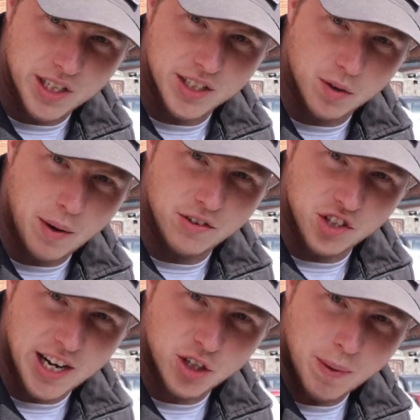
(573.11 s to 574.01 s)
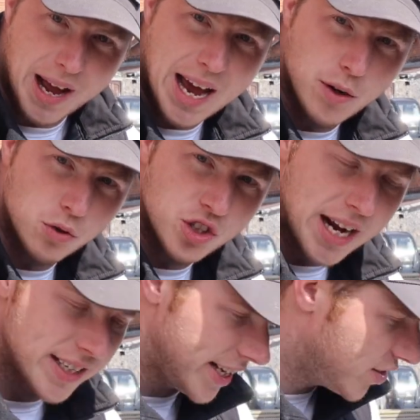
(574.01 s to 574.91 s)
because the weather changed, but I had all
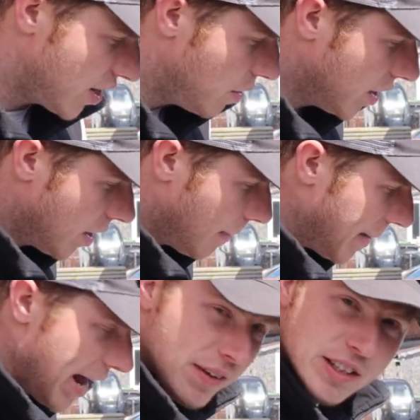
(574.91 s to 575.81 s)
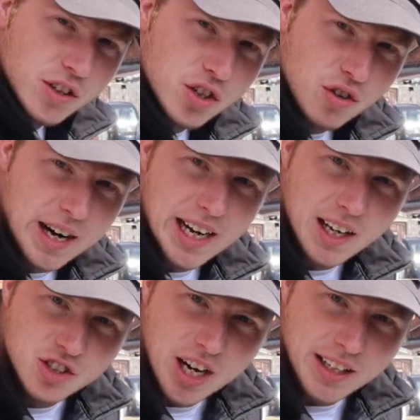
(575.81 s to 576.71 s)
checked it. So bearings on the trailer,
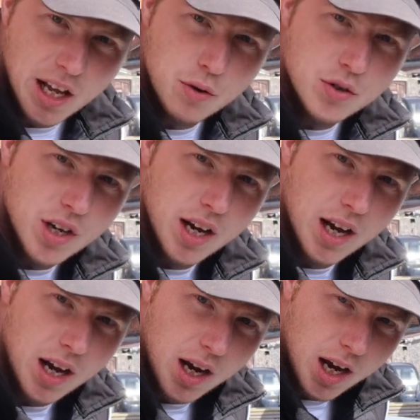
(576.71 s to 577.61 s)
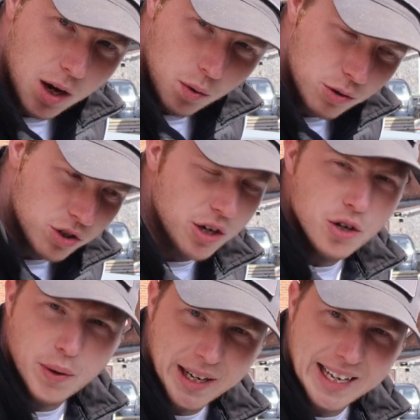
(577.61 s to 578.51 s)
check those. I will show
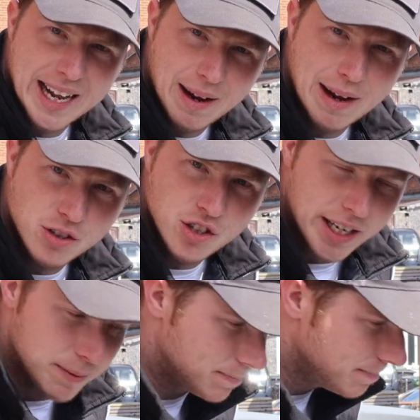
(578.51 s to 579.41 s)
you quickly now how to check them.